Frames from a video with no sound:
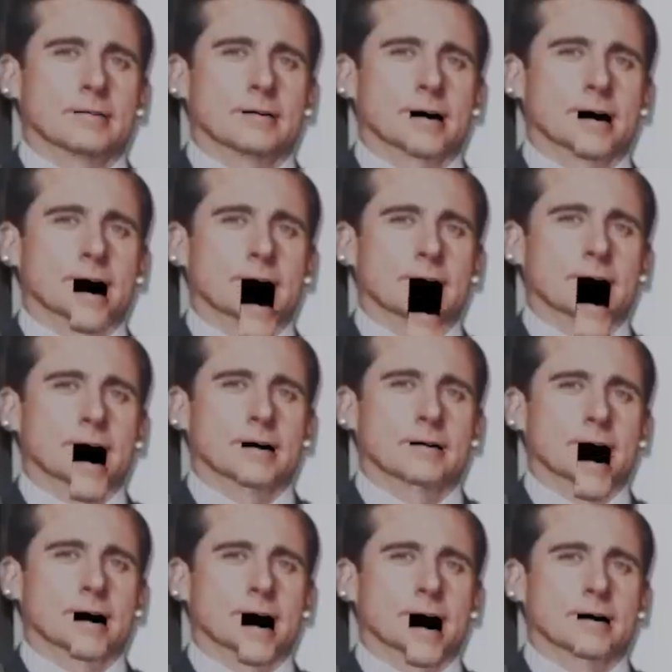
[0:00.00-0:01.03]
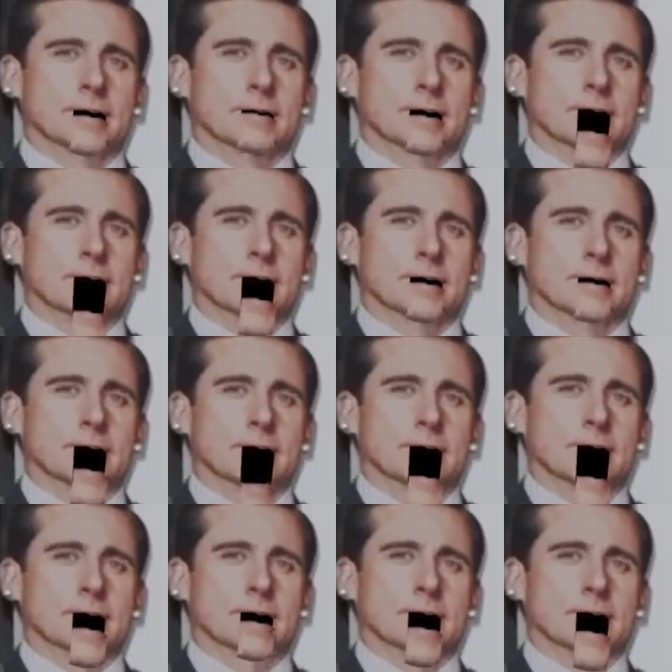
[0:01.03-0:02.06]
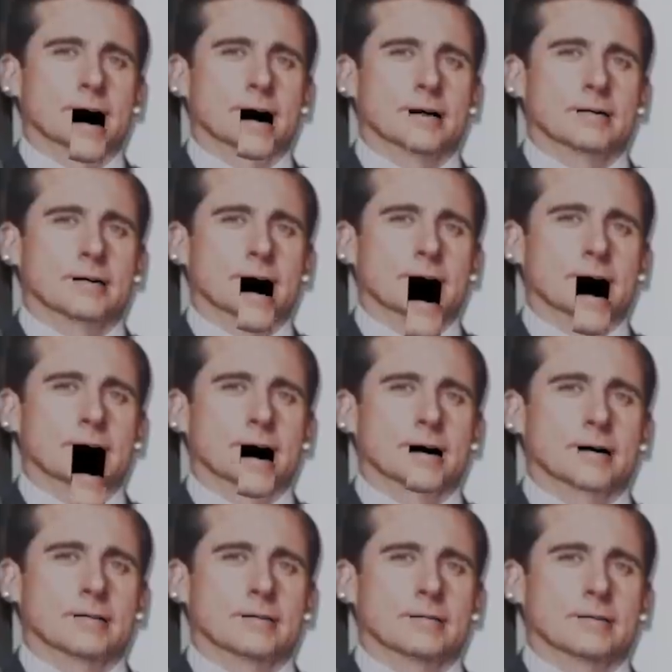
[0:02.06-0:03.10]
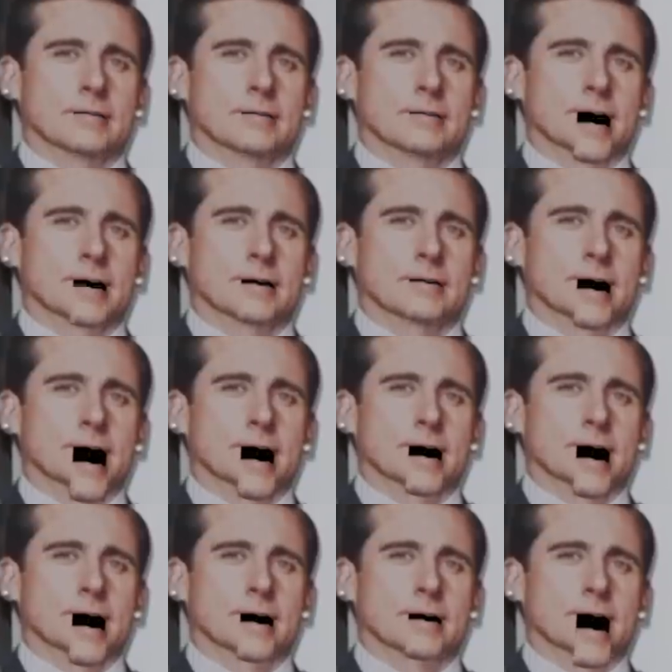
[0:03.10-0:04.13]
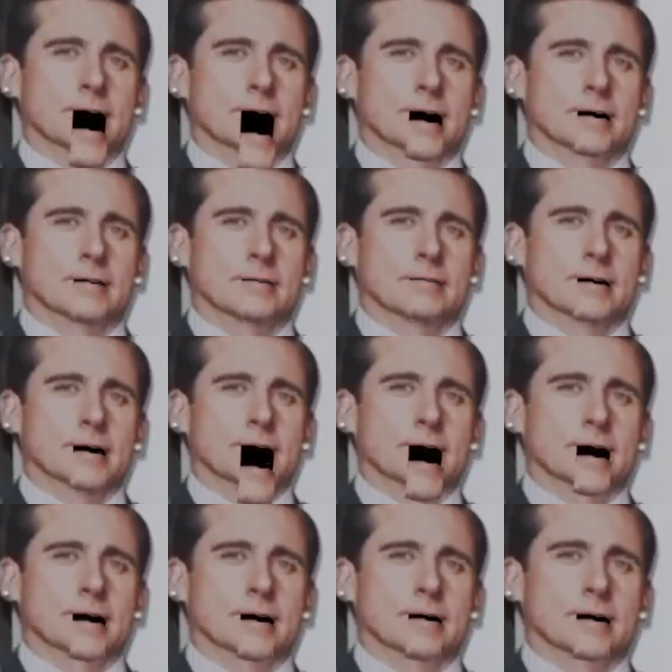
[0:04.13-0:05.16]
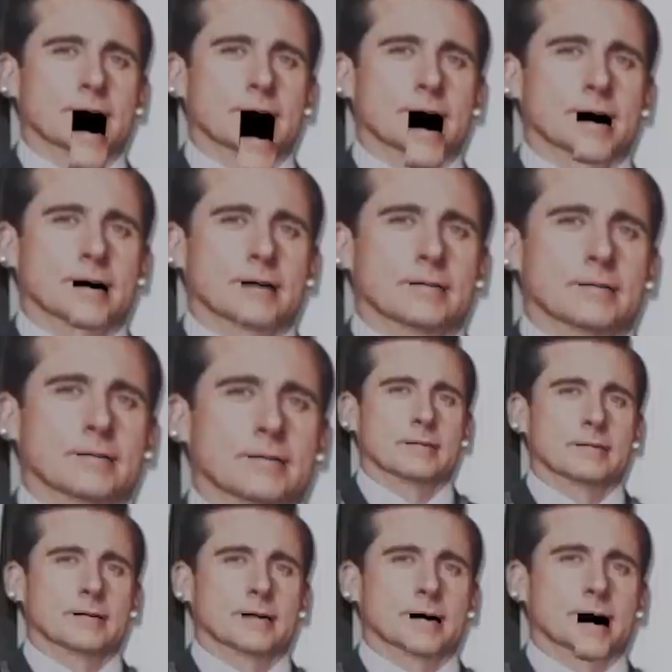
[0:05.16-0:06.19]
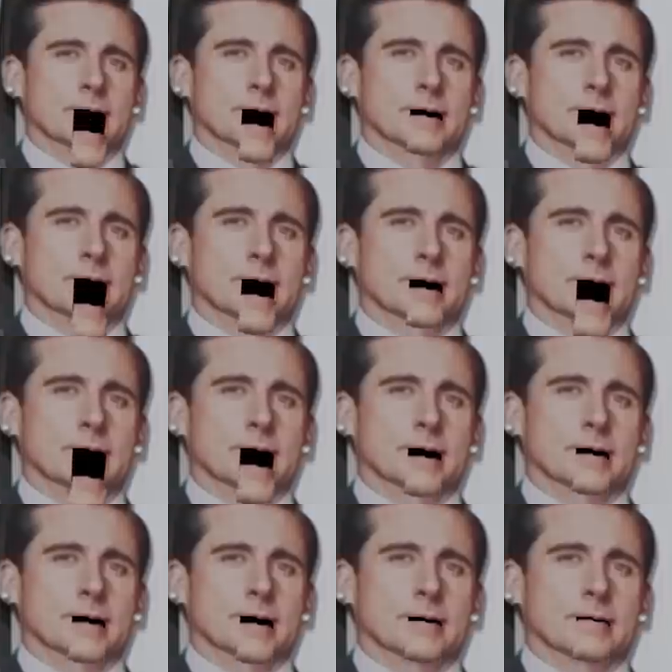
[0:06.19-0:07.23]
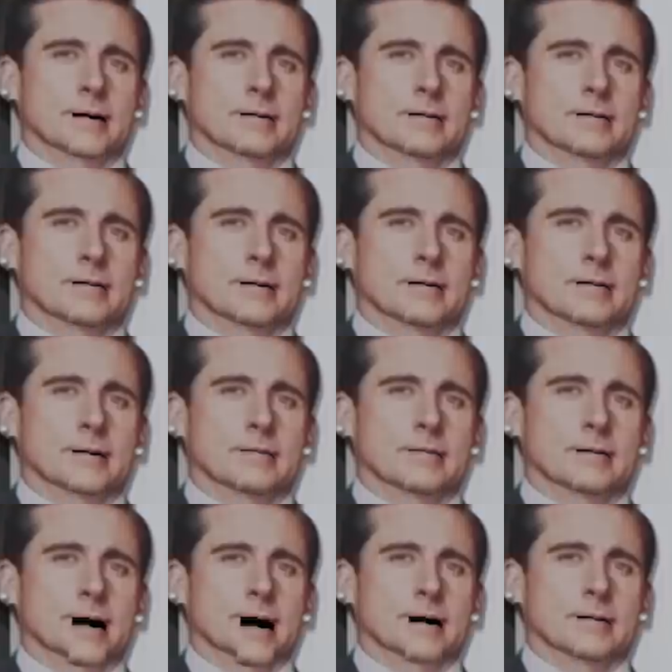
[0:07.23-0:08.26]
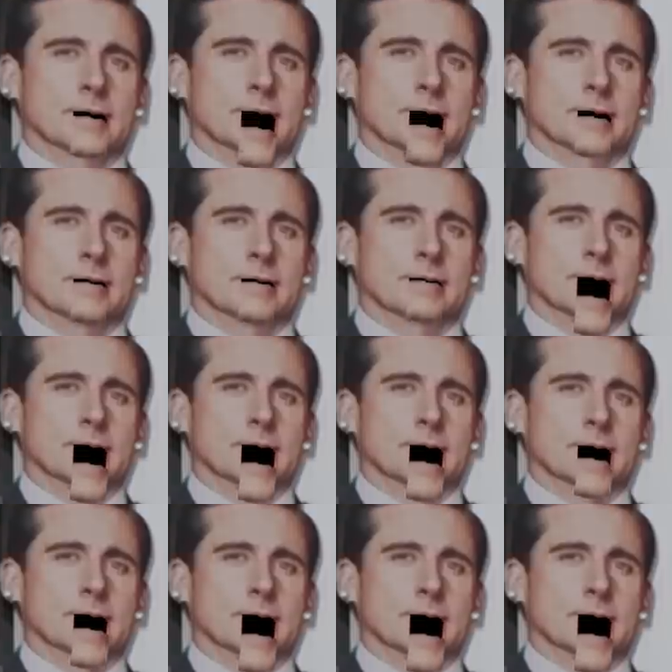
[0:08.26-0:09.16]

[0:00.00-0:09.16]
Okay, I do need to pass by, and I am extremely naked, so that is a problem. Shit. Oh, here's my night tricks. Okay. I just gotta scoot on